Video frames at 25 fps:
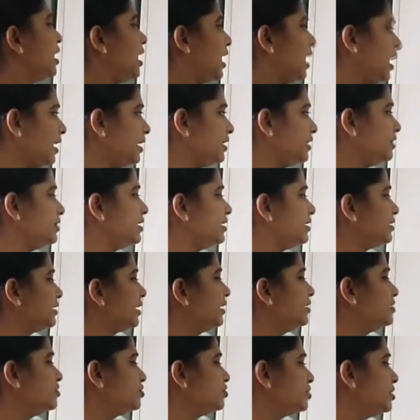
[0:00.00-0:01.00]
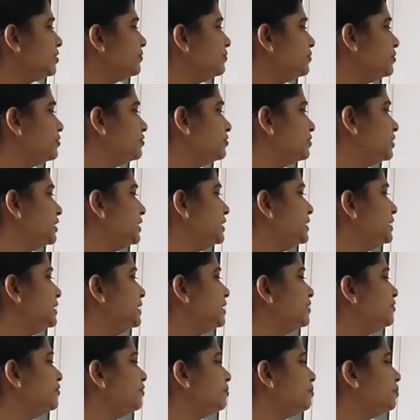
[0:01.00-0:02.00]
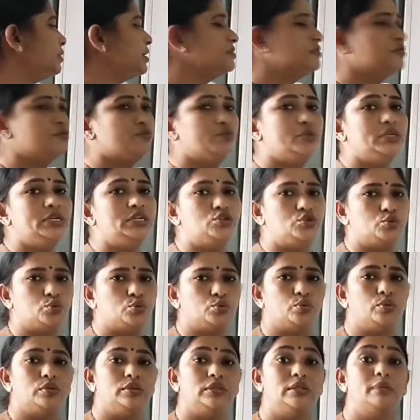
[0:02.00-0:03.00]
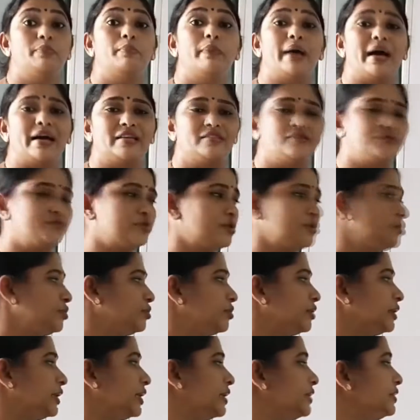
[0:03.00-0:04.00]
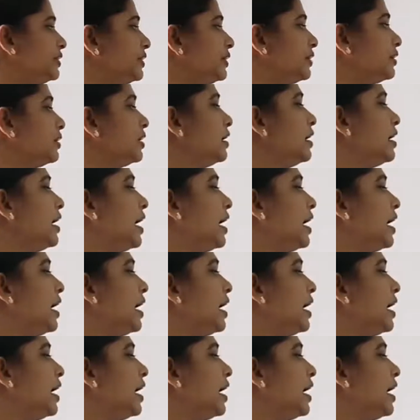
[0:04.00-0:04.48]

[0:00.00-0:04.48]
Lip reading: And in that condition if you see if plus V2, the past form you will get there.